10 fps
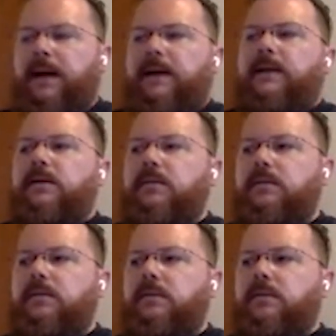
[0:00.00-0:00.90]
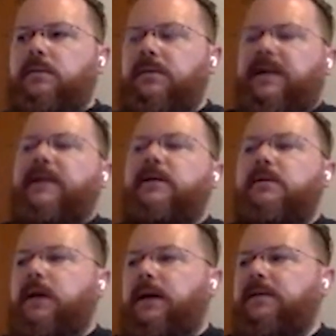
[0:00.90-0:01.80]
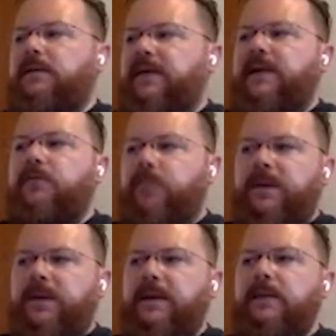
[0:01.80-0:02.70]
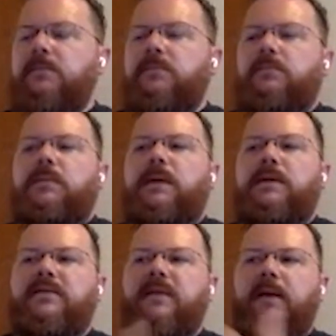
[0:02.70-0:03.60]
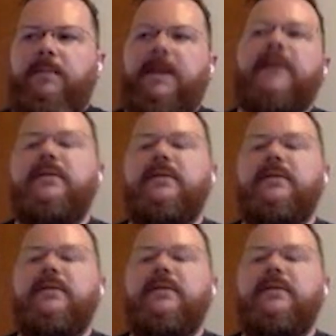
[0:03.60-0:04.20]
The value of B is appended